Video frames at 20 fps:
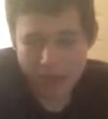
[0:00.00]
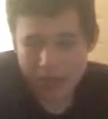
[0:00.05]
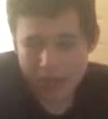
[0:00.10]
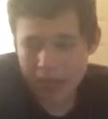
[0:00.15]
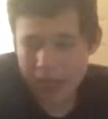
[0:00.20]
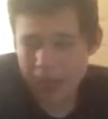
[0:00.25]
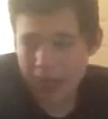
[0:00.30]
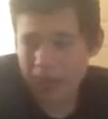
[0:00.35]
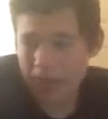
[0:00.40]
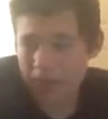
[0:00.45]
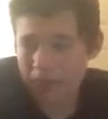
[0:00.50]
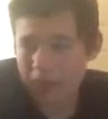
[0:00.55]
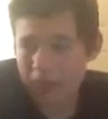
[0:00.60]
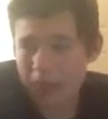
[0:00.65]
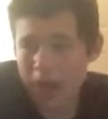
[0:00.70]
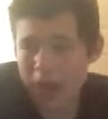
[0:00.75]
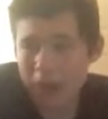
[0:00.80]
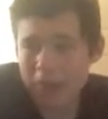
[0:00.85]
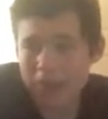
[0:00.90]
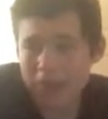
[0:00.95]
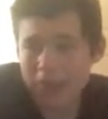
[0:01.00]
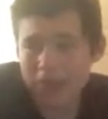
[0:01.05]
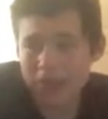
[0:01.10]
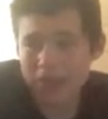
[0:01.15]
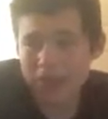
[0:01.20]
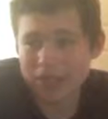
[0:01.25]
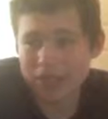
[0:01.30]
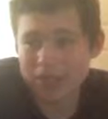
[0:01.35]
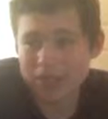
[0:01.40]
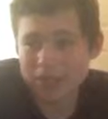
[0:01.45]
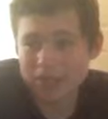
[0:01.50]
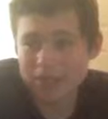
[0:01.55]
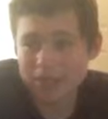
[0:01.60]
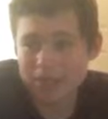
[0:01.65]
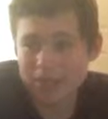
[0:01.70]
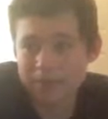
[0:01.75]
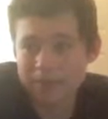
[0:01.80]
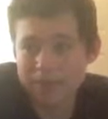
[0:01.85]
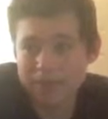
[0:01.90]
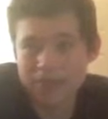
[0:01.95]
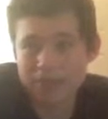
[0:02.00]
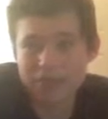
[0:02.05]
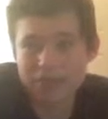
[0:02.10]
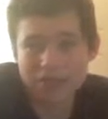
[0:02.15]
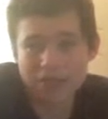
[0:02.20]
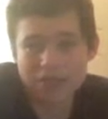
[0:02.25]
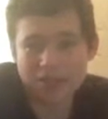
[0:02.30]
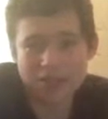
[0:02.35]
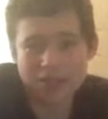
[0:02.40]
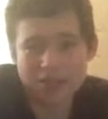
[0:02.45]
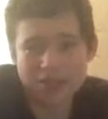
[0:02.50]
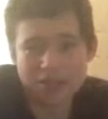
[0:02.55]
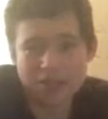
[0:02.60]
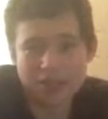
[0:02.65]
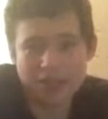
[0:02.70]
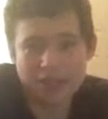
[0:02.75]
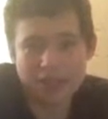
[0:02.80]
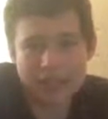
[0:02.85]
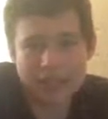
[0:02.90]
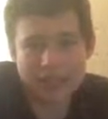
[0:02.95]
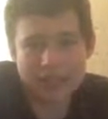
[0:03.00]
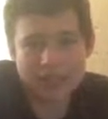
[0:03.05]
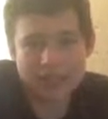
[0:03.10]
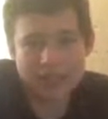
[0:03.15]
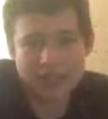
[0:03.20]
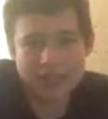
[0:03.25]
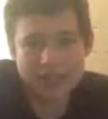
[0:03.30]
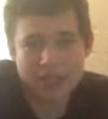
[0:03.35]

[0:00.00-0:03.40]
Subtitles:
and my opinion is honestly that